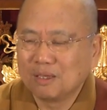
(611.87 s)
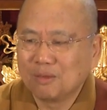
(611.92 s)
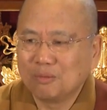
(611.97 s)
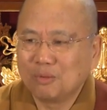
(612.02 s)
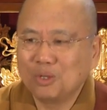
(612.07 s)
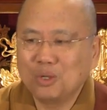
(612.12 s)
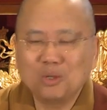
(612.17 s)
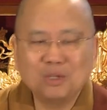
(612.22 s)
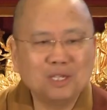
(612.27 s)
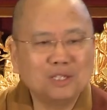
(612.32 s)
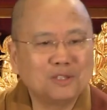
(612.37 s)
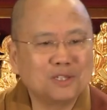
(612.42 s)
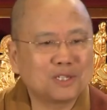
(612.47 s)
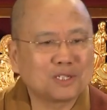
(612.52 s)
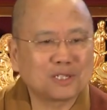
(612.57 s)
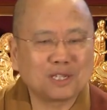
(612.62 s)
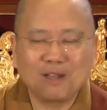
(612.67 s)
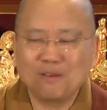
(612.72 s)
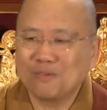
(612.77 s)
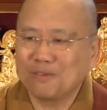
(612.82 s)
We only
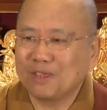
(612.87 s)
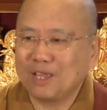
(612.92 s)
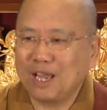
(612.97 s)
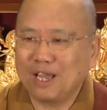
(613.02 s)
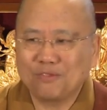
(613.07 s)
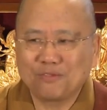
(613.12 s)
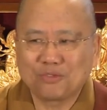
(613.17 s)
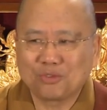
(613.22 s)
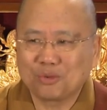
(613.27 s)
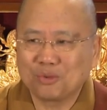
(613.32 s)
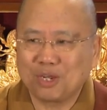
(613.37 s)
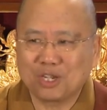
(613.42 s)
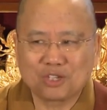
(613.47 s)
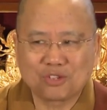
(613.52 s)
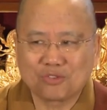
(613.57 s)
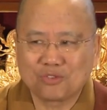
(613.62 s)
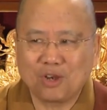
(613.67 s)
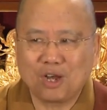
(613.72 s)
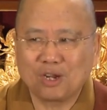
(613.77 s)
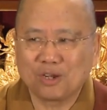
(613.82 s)
discover that through
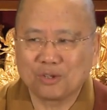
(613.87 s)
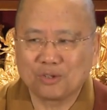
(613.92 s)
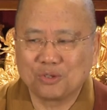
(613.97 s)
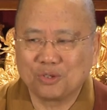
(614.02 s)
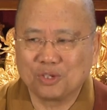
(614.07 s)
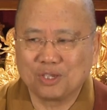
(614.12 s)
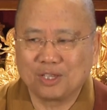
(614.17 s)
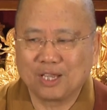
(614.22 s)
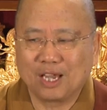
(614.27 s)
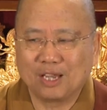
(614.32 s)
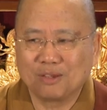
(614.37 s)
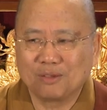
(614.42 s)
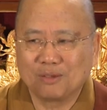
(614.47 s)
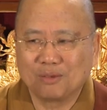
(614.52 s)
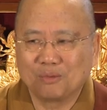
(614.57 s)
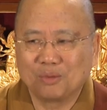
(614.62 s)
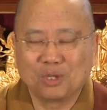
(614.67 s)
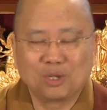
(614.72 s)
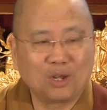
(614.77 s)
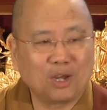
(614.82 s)
astrology,
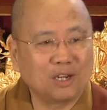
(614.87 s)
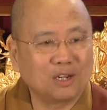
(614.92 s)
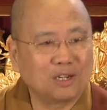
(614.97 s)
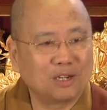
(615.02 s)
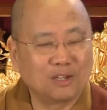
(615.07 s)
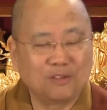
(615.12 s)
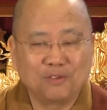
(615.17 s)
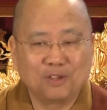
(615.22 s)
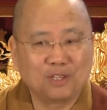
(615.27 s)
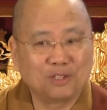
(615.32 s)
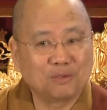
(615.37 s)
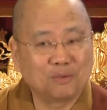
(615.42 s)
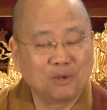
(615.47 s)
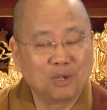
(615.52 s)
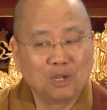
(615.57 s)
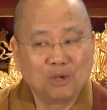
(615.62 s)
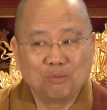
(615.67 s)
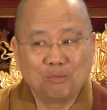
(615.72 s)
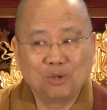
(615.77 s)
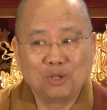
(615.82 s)
that we're not
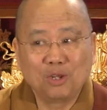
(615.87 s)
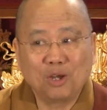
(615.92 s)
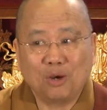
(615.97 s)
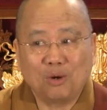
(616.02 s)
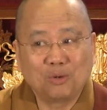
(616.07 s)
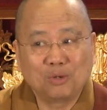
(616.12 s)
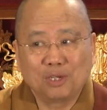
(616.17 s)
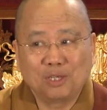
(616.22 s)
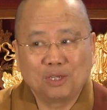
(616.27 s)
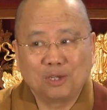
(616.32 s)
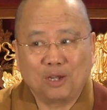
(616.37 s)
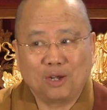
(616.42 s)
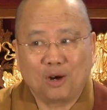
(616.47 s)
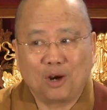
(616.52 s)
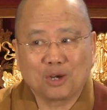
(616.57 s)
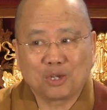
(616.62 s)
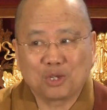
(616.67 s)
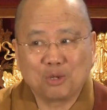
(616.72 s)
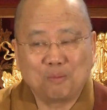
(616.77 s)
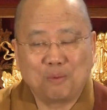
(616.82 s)
only
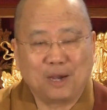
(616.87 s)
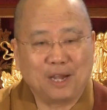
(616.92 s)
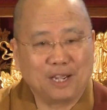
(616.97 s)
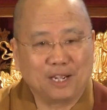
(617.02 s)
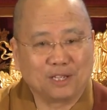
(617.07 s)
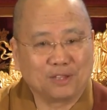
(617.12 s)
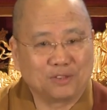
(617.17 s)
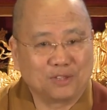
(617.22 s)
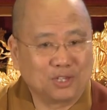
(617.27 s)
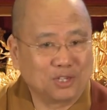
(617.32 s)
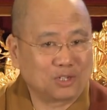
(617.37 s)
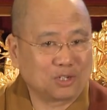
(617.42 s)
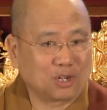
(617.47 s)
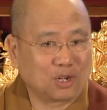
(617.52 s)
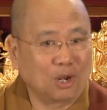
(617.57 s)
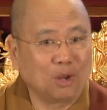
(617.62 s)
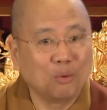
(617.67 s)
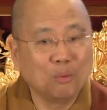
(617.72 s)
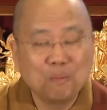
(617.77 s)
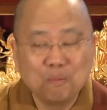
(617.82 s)
occupying this
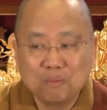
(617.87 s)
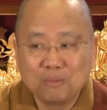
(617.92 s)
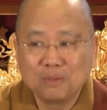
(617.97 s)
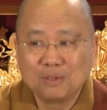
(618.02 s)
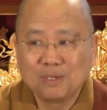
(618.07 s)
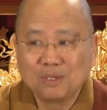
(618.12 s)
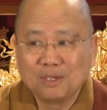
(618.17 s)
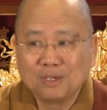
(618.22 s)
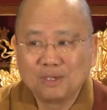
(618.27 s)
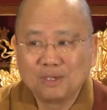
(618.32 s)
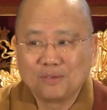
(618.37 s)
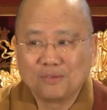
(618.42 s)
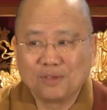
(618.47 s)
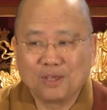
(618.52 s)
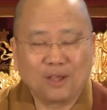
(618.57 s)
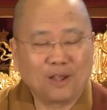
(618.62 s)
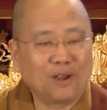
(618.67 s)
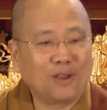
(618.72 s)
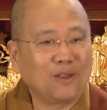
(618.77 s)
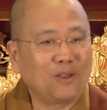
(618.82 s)
globe,
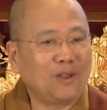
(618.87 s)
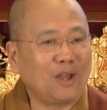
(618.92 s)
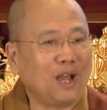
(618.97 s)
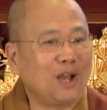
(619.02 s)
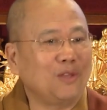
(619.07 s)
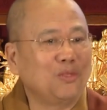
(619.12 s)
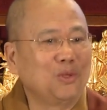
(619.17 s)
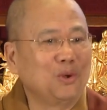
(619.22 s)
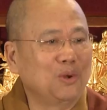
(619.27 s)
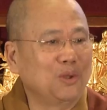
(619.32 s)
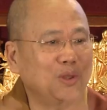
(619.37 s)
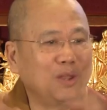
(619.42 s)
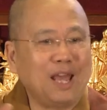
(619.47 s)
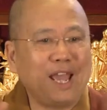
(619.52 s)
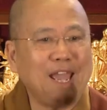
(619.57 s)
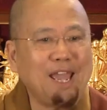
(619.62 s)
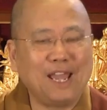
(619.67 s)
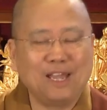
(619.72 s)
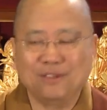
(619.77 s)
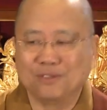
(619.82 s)
there are other
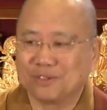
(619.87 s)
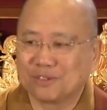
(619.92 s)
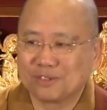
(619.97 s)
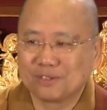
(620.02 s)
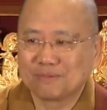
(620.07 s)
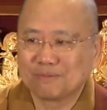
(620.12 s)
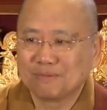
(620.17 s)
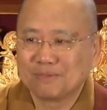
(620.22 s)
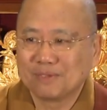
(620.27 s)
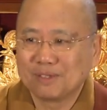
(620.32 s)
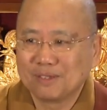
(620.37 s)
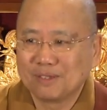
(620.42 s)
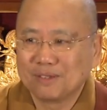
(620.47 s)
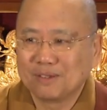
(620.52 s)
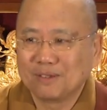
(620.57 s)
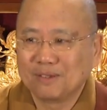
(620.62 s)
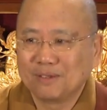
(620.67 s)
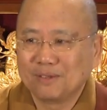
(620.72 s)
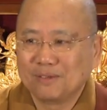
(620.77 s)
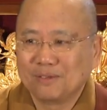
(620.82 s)
lands,
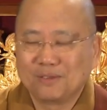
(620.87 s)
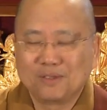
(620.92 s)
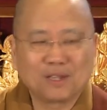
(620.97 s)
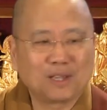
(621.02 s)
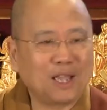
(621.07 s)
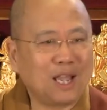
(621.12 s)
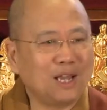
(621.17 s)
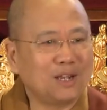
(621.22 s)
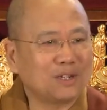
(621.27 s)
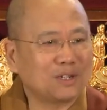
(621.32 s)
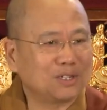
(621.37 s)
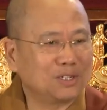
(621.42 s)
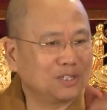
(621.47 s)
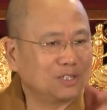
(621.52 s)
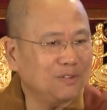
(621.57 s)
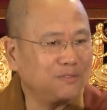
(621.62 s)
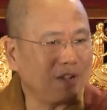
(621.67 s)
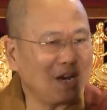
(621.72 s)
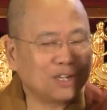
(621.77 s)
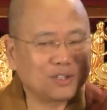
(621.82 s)
the
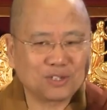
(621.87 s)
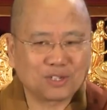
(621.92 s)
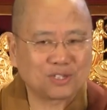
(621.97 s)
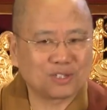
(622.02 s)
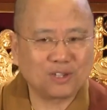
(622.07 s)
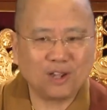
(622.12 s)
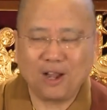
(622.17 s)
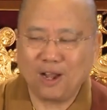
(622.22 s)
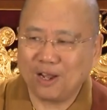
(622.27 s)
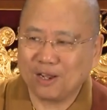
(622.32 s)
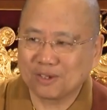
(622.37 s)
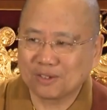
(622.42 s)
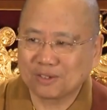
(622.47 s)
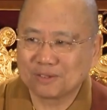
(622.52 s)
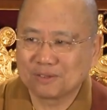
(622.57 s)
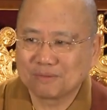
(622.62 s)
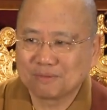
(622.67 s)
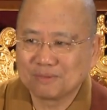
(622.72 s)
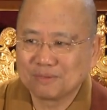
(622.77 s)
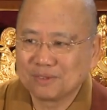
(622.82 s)
galaxies of other
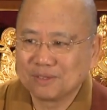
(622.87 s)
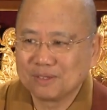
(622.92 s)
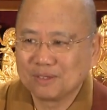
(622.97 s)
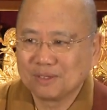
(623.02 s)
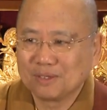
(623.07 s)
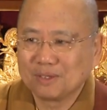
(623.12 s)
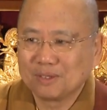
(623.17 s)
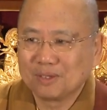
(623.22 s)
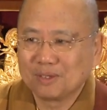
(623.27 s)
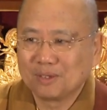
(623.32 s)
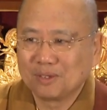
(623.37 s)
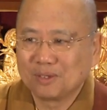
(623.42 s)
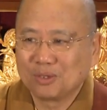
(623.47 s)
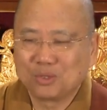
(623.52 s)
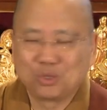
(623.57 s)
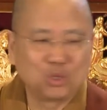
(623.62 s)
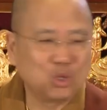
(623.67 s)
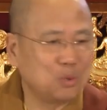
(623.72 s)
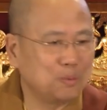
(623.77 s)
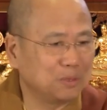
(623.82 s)
stars,
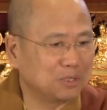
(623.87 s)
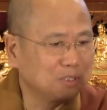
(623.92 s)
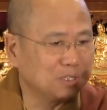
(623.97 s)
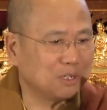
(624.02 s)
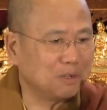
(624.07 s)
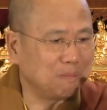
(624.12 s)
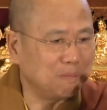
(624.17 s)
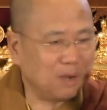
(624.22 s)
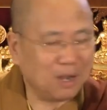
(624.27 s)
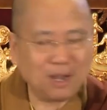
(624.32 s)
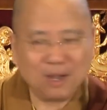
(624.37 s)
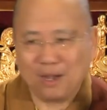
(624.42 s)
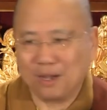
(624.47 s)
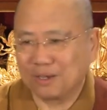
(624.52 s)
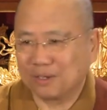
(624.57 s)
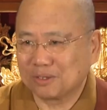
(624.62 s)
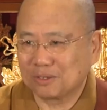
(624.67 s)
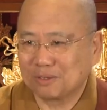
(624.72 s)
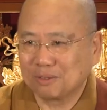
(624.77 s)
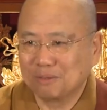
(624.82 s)
Jupiter,
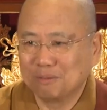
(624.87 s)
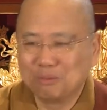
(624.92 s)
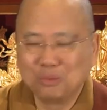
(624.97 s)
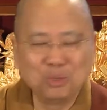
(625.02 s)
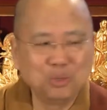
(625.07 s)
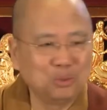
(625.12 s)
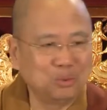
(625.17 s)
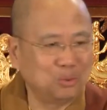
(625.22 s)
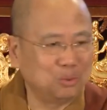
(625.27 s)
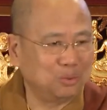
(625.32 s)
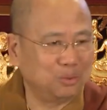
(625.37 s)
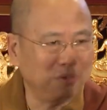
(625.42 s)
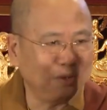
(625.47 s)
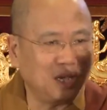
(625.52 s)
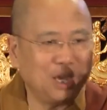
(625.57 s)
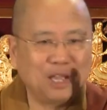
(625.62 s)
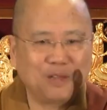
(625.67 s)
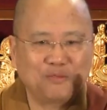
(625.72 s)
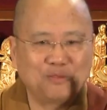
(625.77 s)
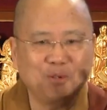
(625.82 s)
Mars, Moon,
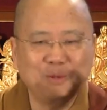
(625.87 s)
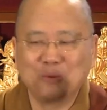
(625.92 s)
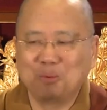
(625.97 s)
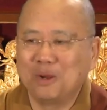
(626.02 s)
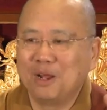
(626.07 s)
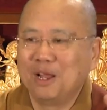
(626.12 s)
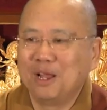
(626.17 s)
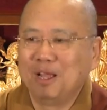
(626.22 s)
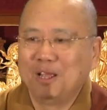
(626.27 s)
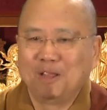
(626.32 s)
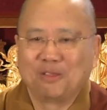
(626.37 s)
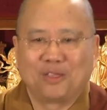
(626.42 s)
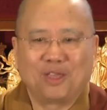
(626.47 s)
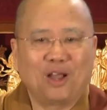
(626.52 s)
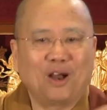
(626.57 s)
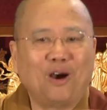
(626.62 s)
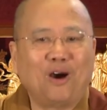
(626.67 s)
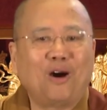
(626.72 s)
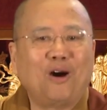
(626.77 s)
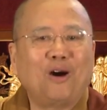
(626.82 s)
everyone,
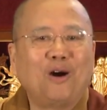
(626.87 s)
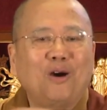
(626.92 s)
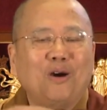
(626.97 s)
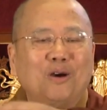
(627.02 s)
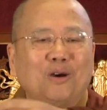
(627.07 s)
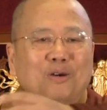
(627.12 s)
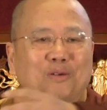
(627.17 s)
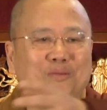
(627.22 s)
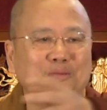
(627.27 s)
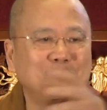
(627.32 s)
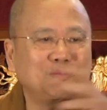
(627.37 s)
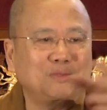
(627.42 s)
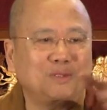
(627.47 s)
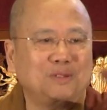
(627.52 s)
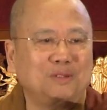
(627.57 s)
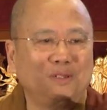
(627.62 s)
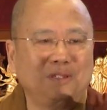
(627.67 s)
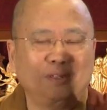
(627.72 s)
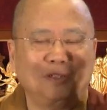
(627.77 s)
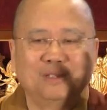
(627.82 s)
they
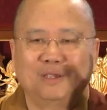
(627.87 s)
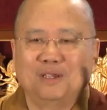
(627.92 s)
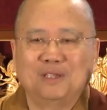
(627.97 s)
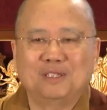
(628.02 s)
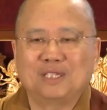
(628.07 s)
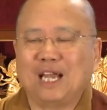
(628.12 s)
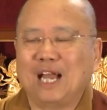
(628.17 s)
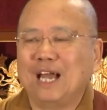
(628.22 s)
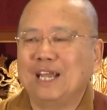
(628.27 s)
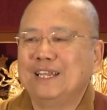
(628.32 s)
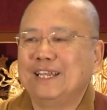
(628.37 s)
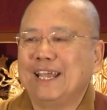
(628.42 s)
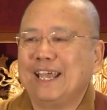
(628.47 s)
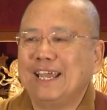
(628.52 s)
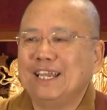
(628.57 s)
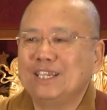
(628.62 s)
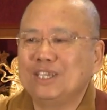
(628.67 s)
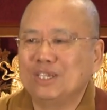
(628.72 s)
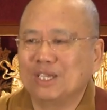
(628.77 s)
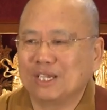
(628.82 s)
all is
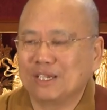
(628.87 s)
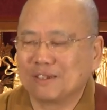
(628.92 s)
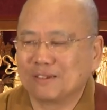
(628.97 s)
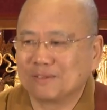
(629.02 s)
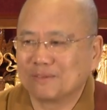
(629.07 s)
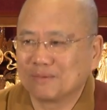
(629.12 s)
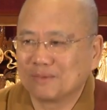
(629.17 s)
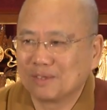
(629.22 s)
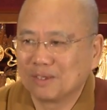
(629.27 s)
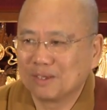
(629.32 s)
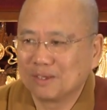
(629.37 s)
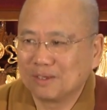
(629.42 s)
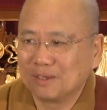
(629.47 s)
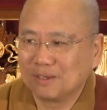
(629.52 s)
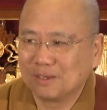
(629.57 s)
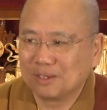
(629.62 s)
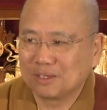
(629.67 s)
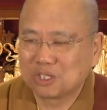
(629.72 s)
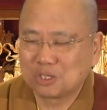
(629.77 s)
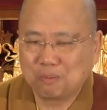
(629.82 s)
unending
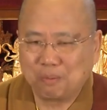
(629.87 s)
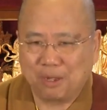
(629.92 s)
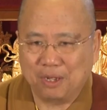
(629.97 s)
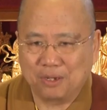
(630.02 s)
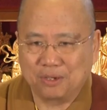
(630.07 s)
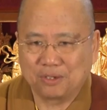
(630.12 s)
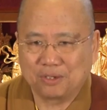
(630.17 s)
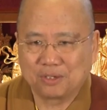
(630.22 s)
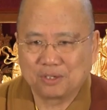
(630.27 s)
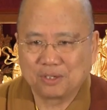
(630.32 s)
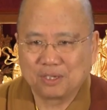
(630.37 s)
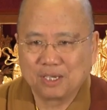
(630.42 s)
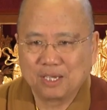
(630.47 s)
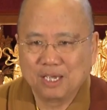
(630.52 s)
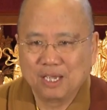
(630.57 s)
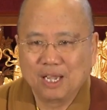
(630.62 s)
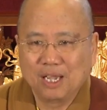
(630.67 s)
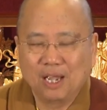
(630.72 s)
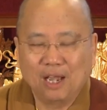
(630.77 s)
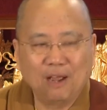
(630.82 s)
space.
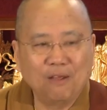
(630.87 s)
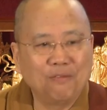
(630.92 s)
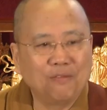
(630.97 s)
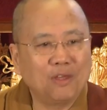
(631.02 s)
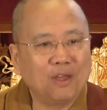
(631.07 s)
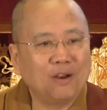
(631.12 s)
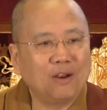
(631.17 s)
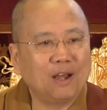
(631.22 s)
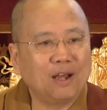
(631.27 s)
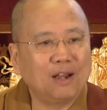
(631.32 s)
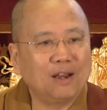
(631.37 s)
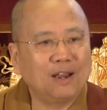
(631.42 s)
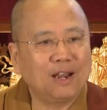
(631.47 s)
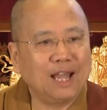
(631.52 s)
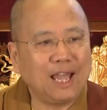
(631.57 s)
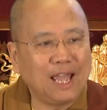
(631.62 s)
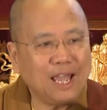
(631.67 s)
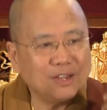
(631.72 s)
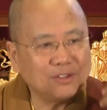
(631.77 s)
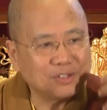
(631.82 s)
And there are
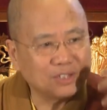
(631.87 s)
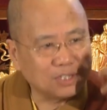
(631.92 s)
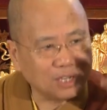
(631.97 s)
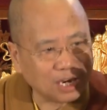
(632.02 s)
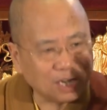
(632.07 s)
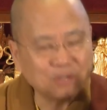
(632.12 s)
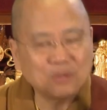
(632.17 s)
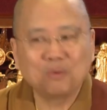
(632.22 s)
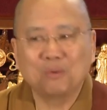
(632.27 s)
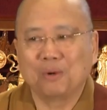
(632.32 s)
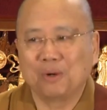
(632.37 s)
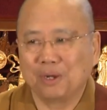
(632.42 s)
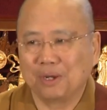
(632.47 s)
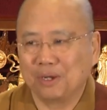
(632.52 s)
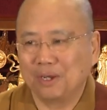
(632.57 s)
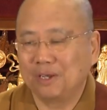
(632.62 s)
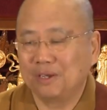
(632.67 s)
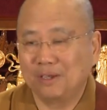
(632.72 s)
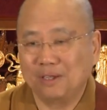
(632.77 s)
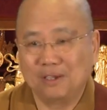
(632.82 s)
lands in
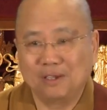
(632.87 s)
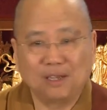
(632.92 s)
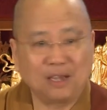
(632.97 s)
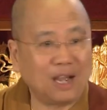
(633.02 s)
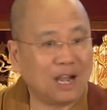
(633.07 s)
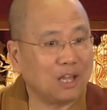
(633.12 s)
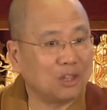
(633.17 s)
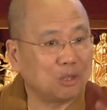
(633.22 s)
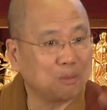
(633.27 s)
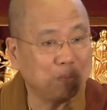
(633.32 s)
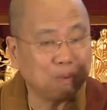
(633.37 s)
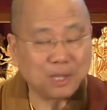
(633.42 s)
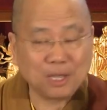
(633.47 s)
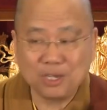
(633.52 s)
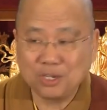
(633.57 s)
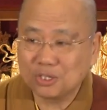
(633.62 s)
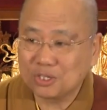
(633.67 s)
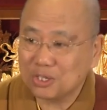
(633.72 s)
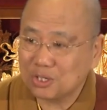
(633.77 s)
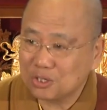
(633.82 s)
other
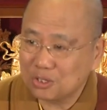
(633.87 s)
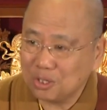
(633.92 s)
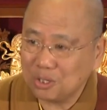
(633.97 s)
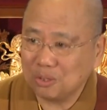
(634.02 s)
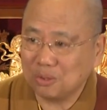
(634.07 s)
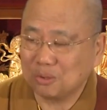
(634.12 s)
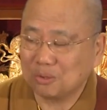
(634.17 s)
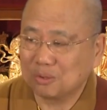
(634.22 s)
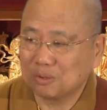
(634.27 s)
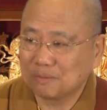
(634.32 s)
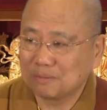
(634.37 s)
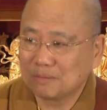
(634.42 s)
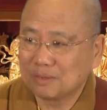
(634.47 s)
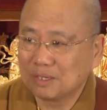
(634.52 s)
places too.